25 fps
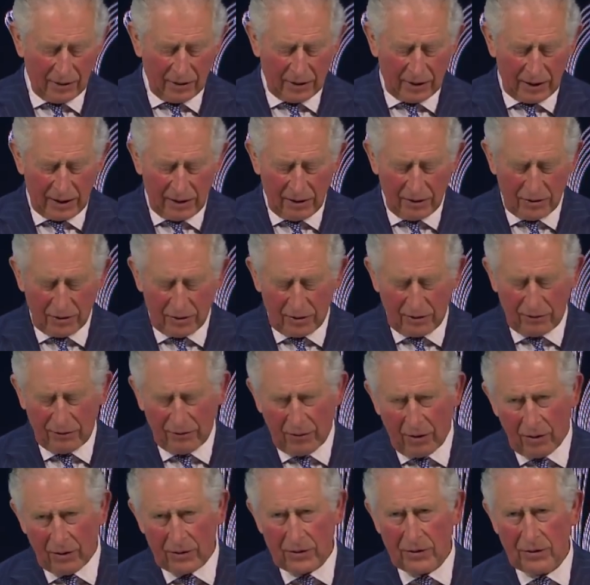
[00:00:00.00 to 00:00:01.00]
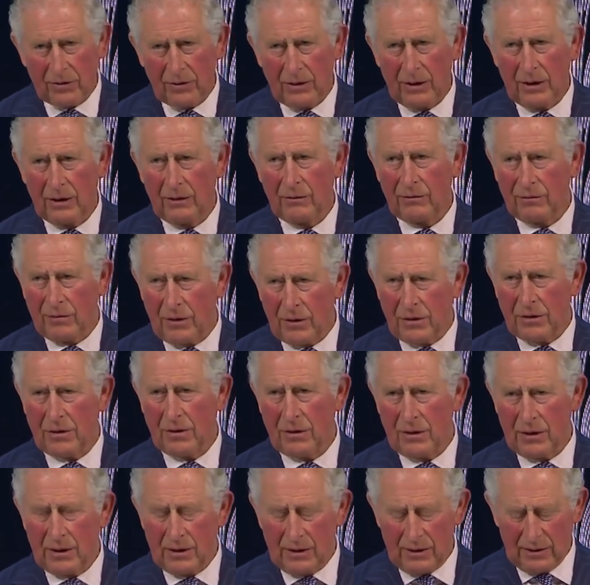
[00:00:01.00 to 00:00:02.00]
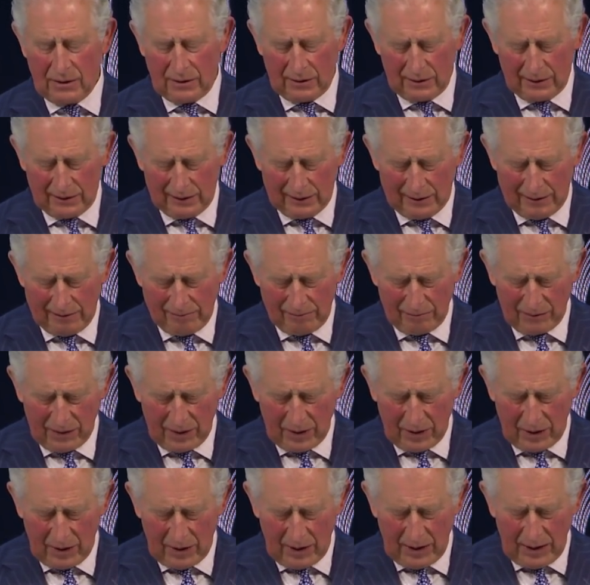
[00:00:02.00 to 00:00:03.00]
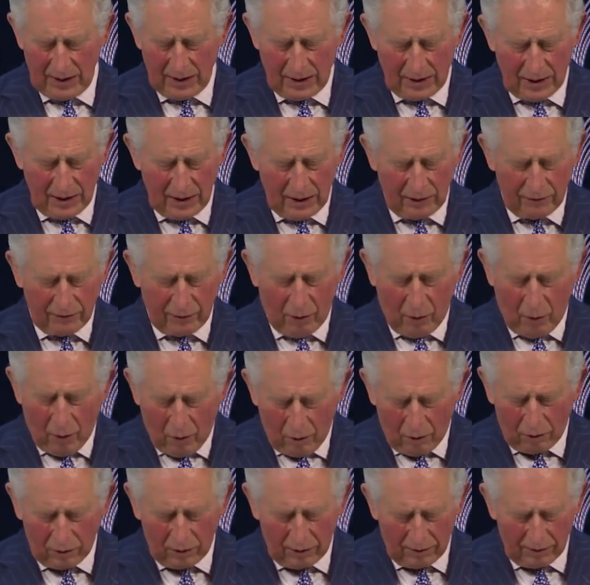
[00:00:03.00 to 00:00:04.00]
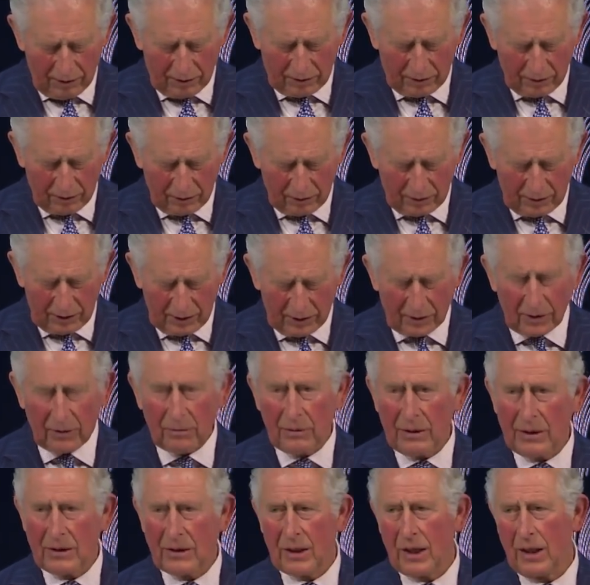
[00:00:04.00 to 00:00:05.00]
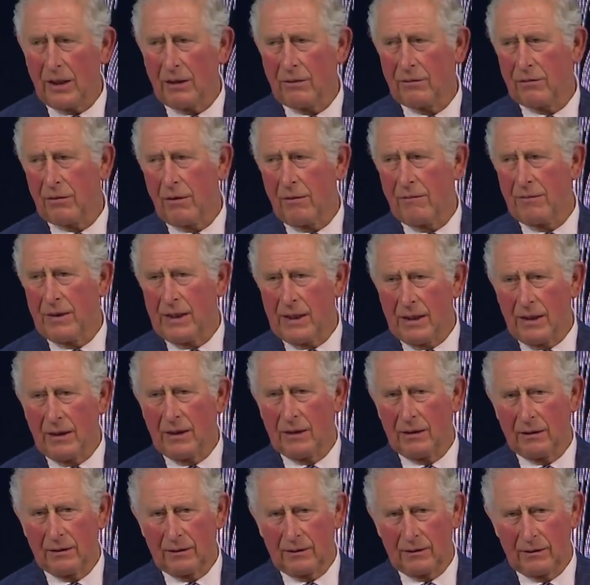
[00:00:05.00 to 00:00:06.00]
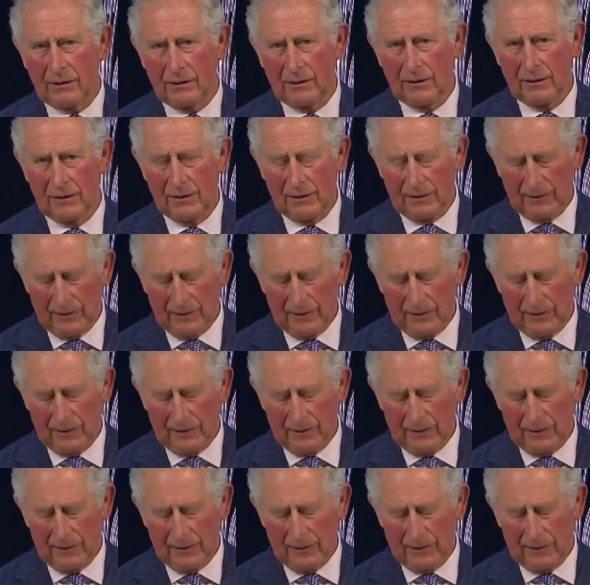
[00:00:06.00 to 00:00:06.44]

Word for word: agriculture, forestry and fisheries. Indeed, for all the resources that we take from the earth.